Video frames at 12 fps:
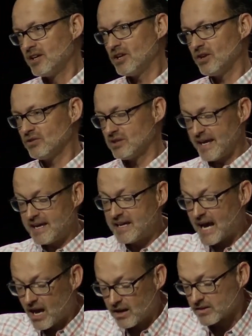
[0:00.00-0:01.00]
you know, lay
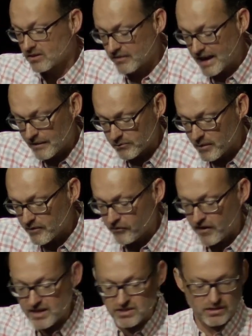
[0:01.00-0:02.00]
down on the ground with my
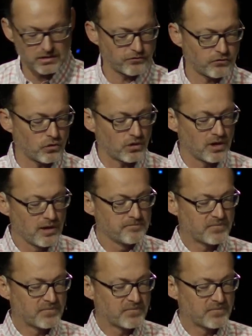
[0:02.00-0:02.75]
face on the floor?